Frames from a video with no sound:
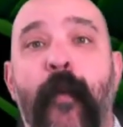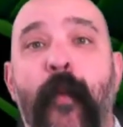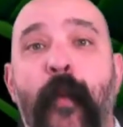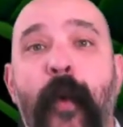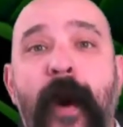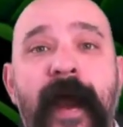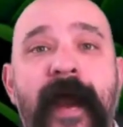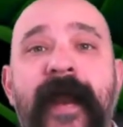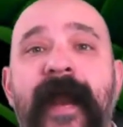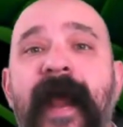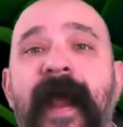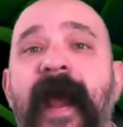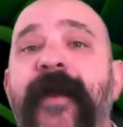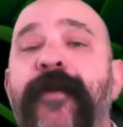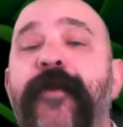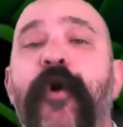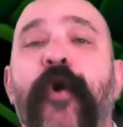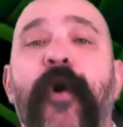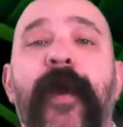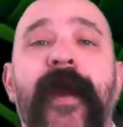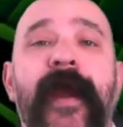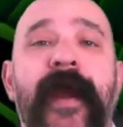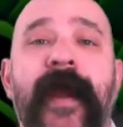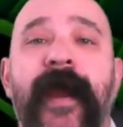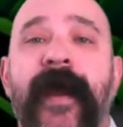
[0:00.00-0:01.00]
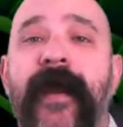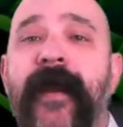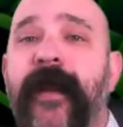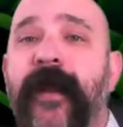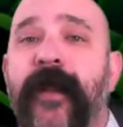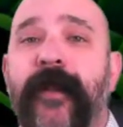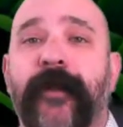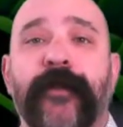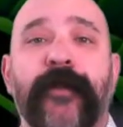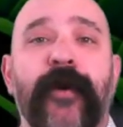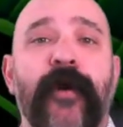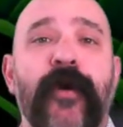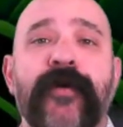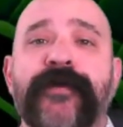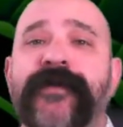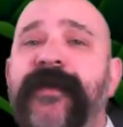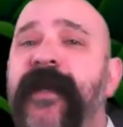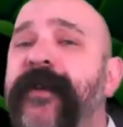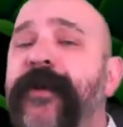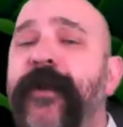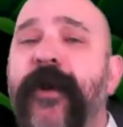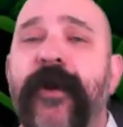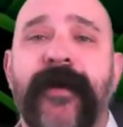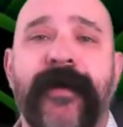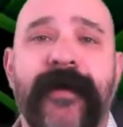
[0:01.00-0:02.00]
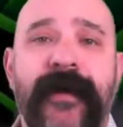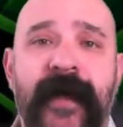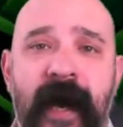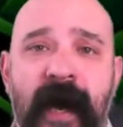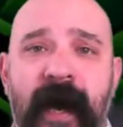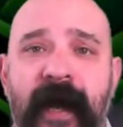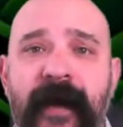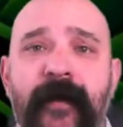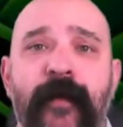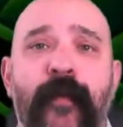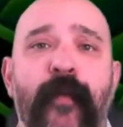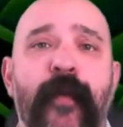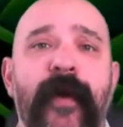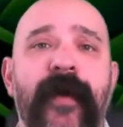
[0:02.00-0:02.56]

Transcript: Win and you're in, lose and you're done.